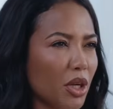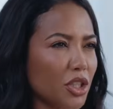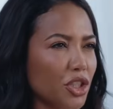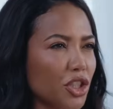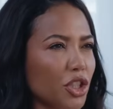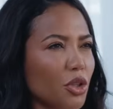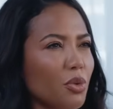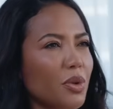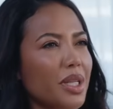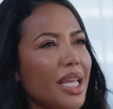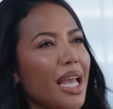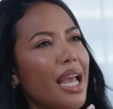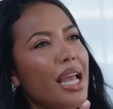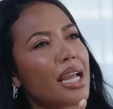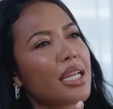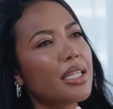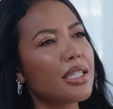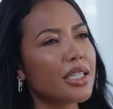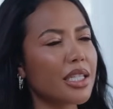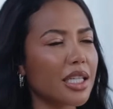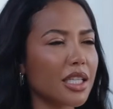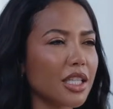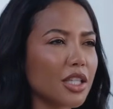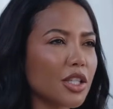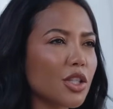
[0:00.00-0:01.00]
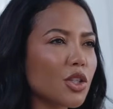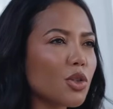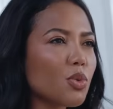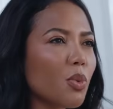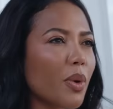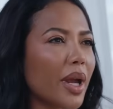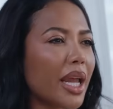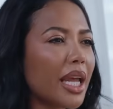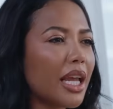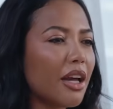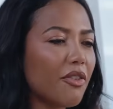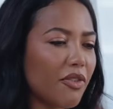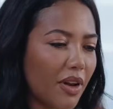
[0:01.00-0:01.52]
once you get into the
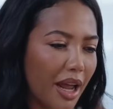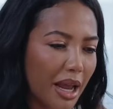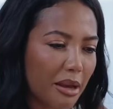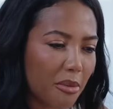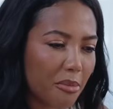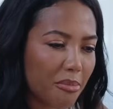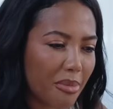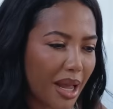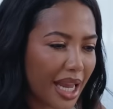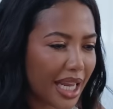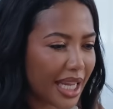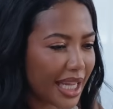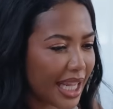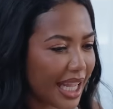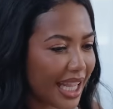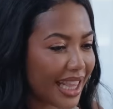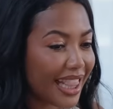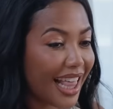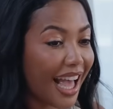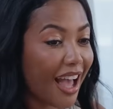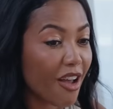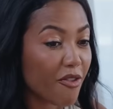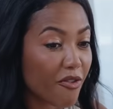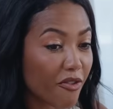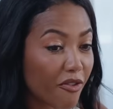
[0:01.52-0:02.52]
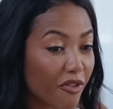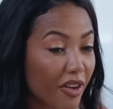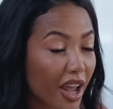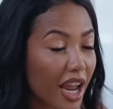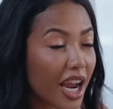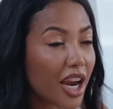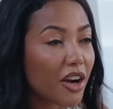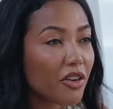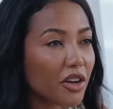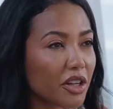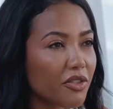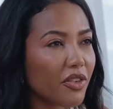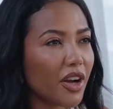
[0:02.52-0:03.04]
swing of like making that
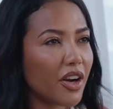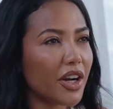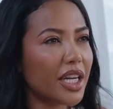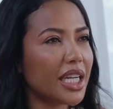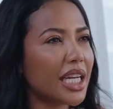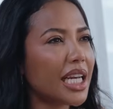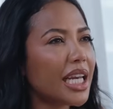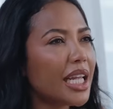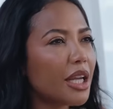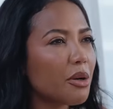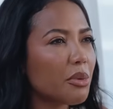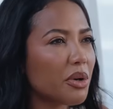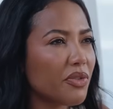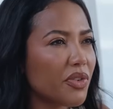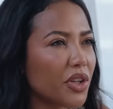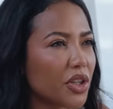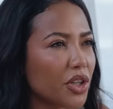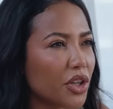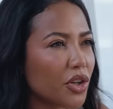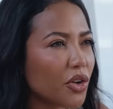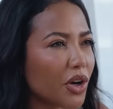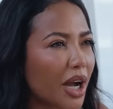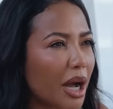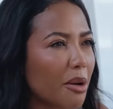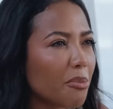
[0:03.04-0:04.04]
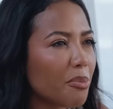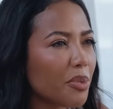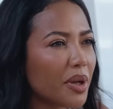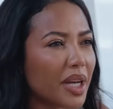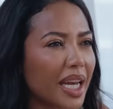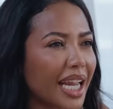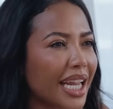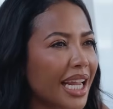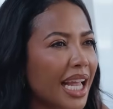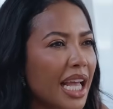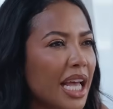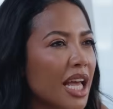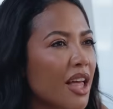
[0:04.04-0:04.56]
very, very clear within your
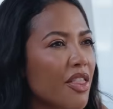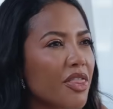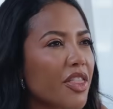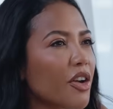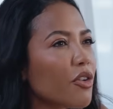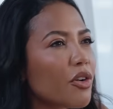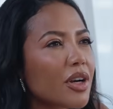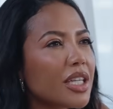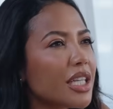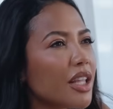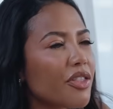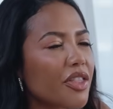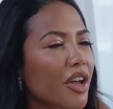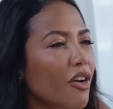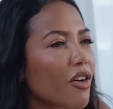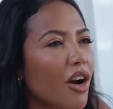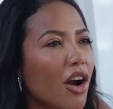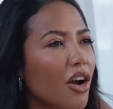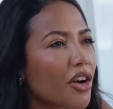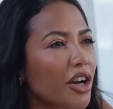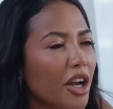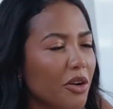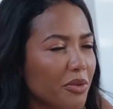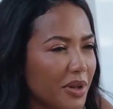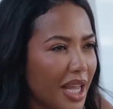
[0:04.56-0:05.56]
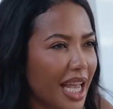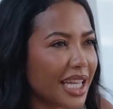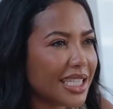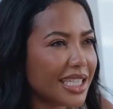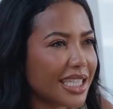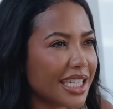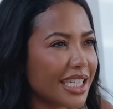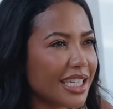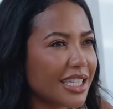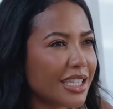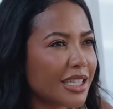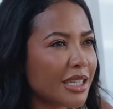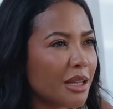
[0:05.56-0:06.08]
company, there are no
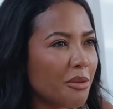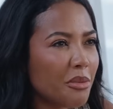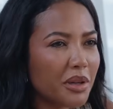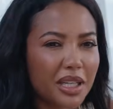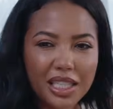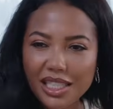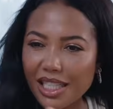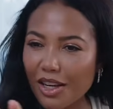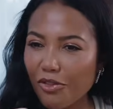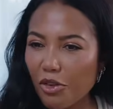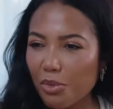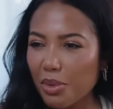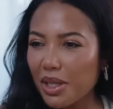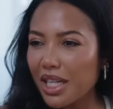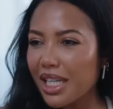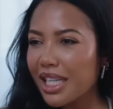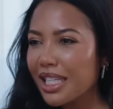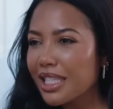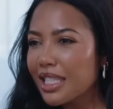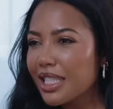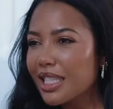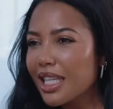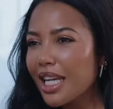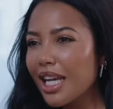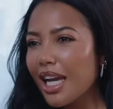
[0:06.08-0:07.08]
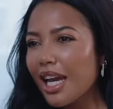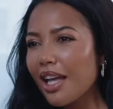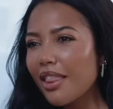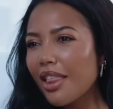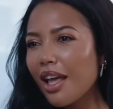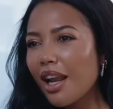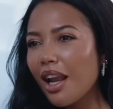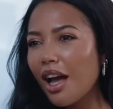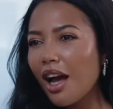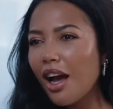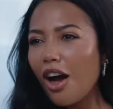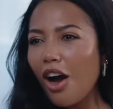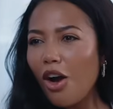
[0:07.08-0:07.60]
guesses because everybody can see it. They're
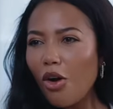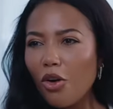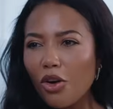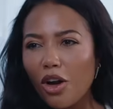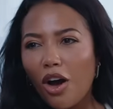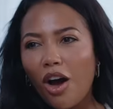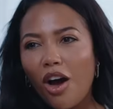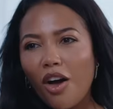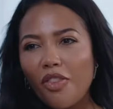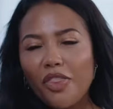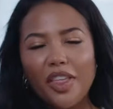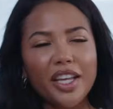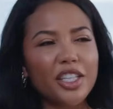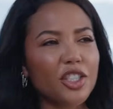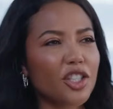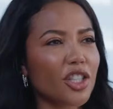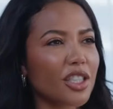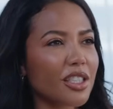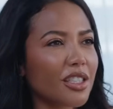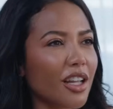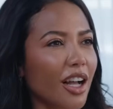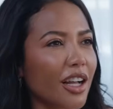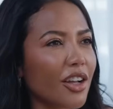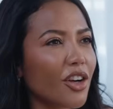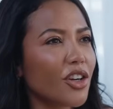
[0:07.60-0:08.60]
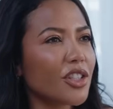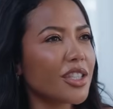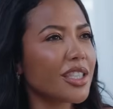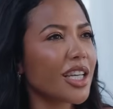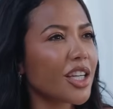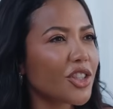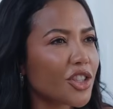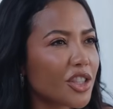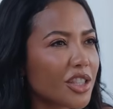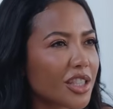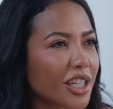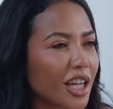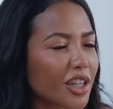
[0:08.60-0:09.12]
like, oh God, I got
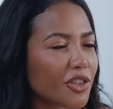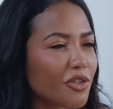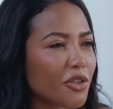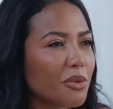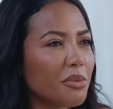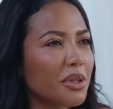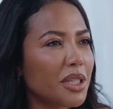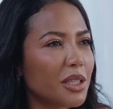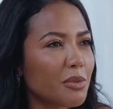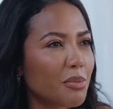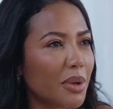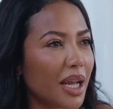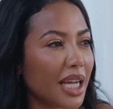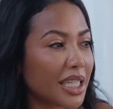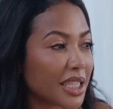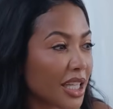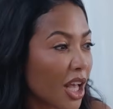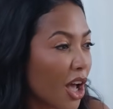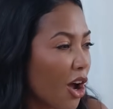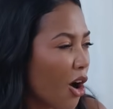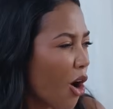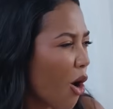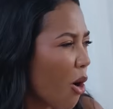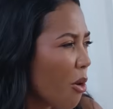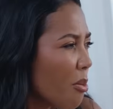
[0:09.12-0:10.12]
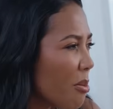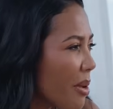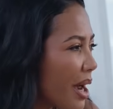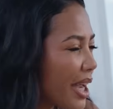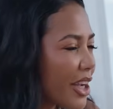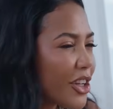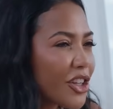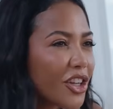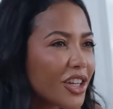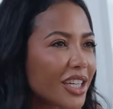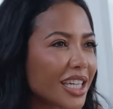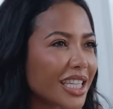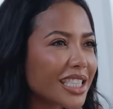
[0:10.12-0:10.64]
such and such from this place. Oh my
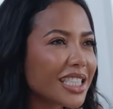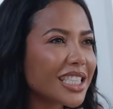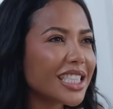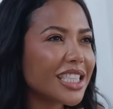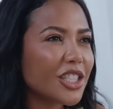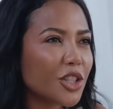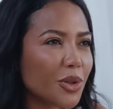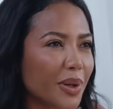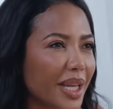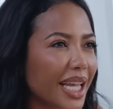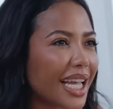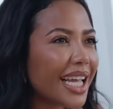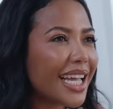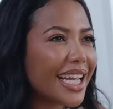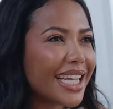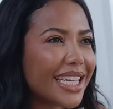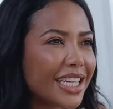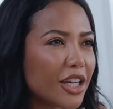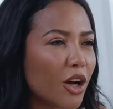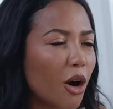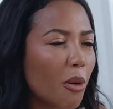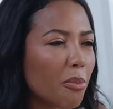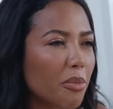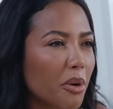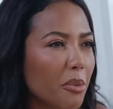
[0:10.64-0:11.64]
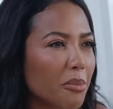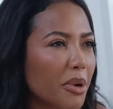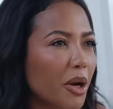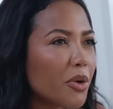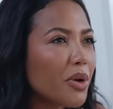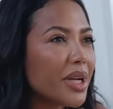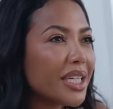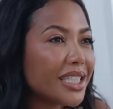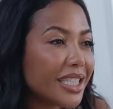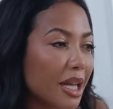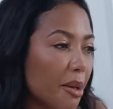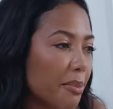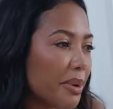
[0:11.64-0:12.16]
goodness, did you hear he got
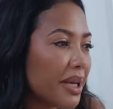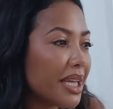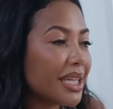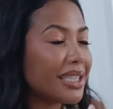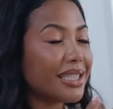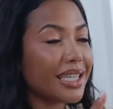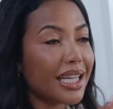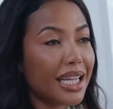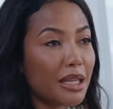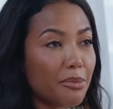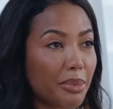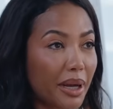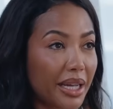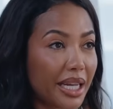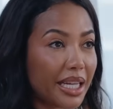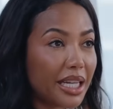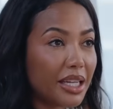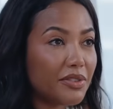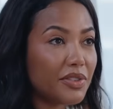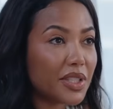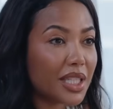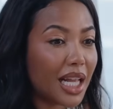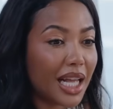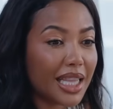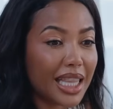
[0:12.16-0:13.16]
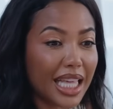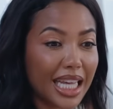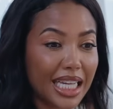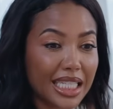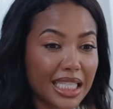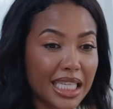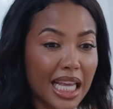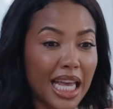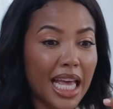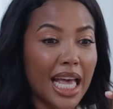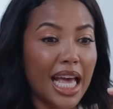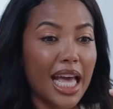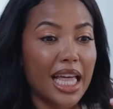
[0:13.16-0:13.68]
promoted? Yeah, because he behaves like
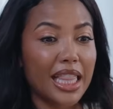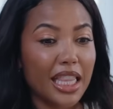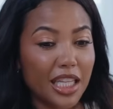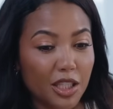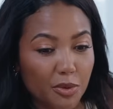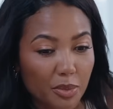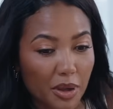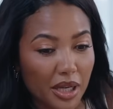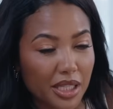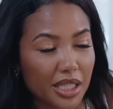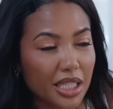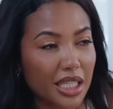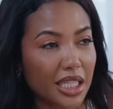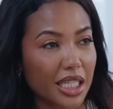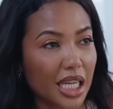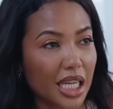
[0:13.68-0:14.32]
this and this person